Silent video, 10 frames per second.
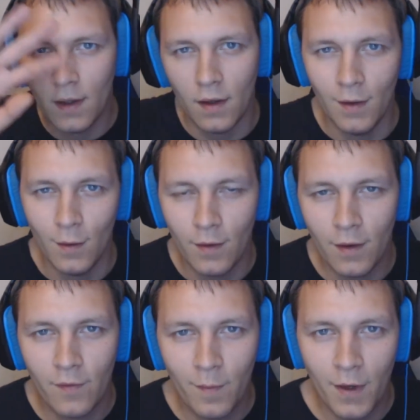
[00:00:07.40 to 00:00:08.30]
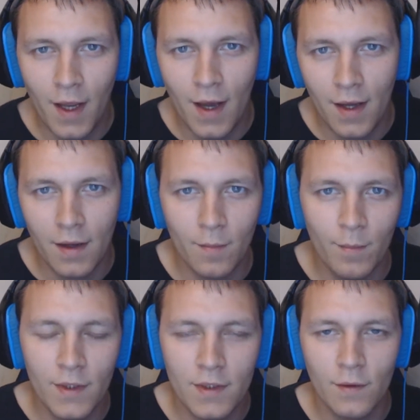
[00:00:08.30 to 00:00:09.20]
Hello there everybody, I
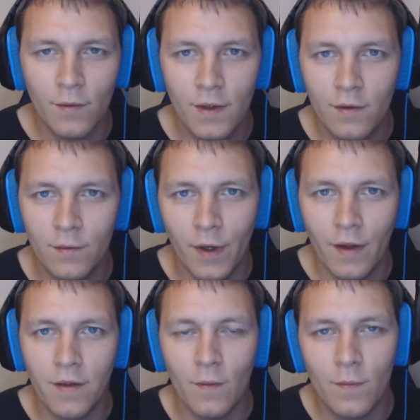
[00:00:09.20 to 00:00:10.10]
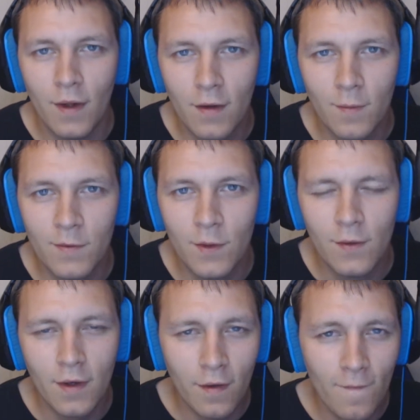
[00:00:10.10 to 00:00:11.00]
am Mr. Riddlesworth and welcome
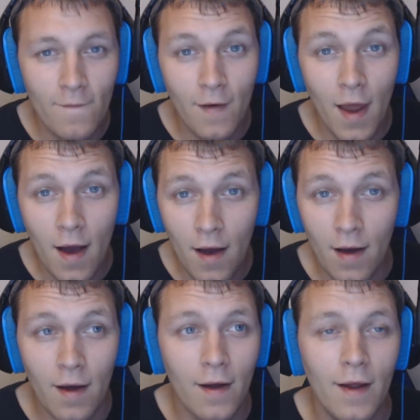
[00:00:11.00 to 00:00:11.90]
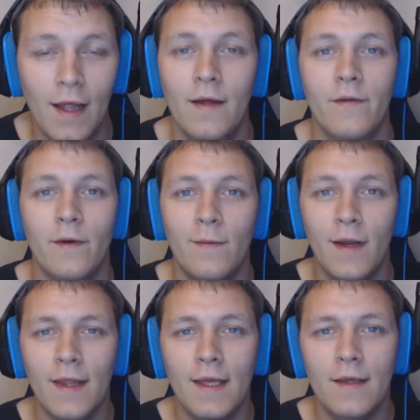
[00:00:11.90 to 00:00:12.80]
to another vlog. I haven't done one
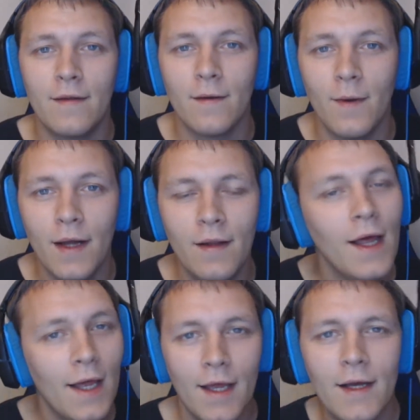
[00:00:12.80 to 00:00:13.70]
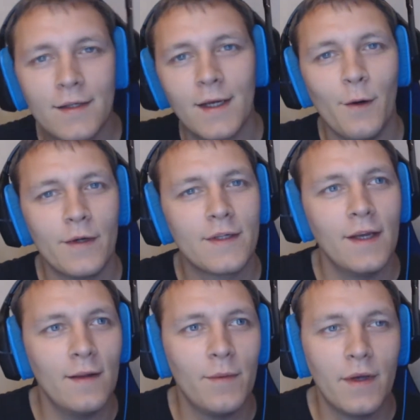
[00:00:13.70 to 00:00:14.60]
of these in a while, as I always
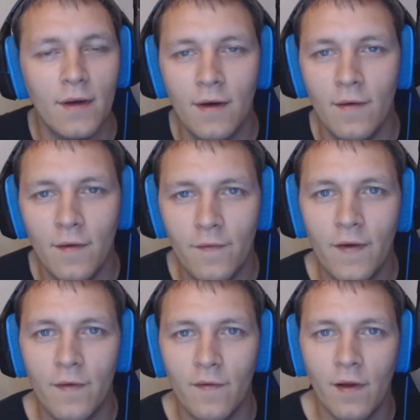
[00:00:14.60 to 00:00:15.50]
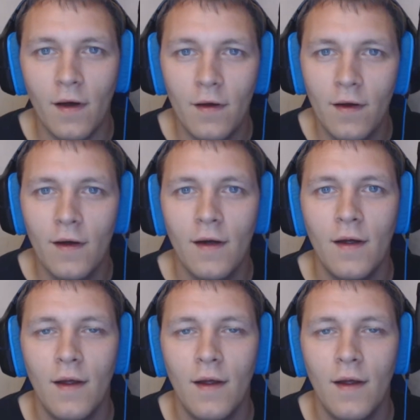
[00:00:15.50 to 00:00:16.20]
say at the beginning of every vlog.